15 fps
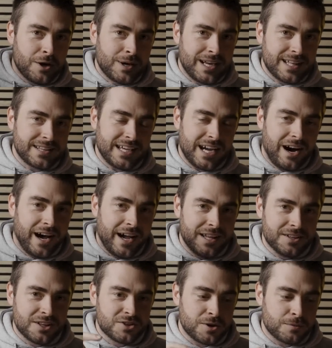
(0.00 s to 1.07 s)
click the I in
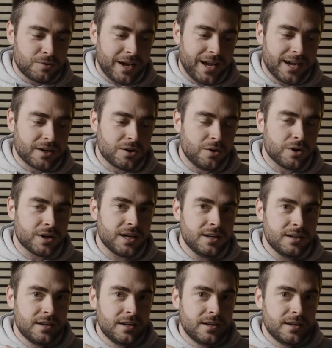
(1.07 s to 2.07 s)
the top right-hand corner.